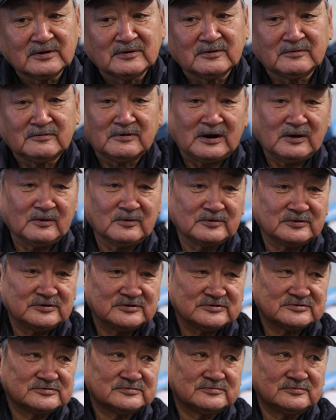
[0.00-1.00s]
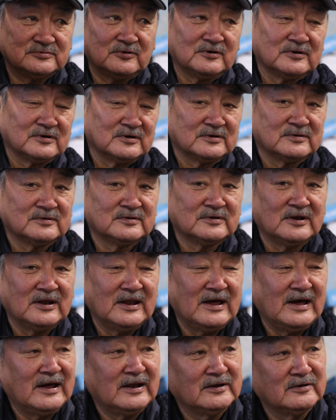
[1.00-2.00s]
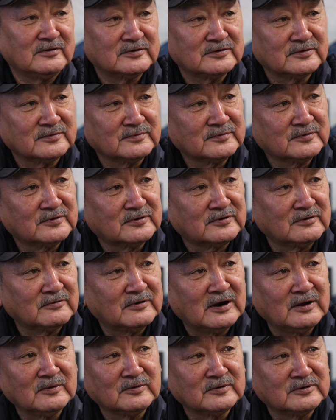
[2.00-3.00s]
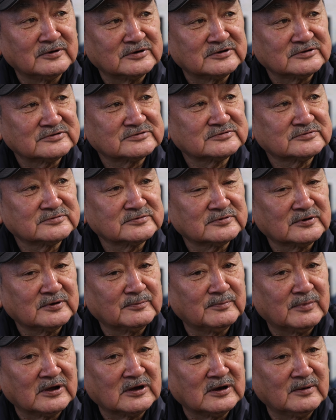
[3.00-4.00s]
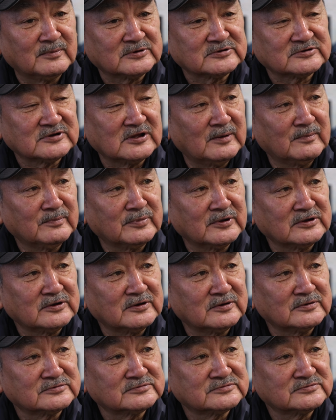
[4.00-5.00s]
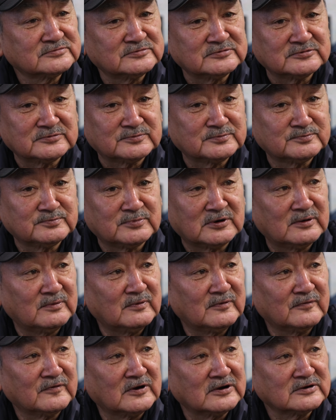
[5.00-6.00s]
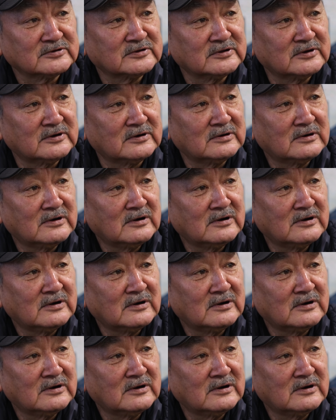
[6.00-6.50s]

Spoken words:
Ground just, or land or ground, or just become a slump and there's permafrost there.